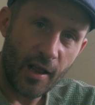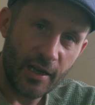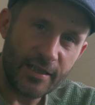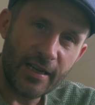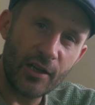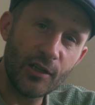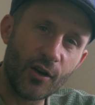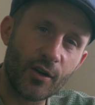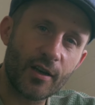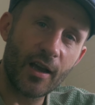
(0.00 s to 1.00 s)
Let's take a
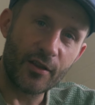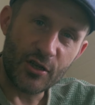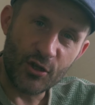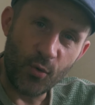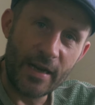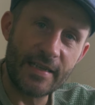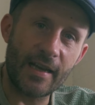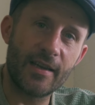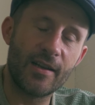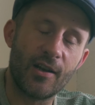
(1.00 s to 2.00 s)
look at this
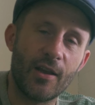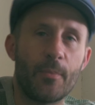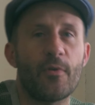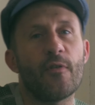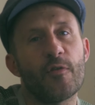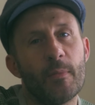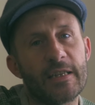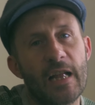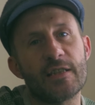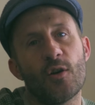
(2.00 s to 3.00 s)
20-second clip from a
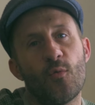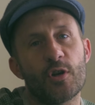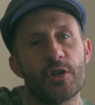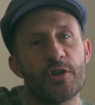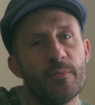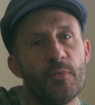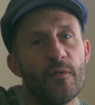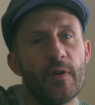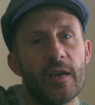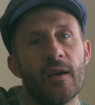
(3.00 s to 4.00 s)
Denzel Washington
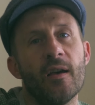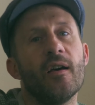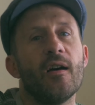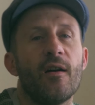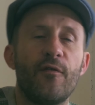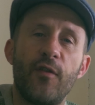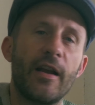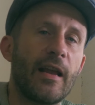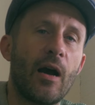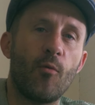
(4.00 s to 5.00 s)
movie and
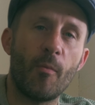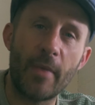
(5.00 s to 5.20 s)
find out what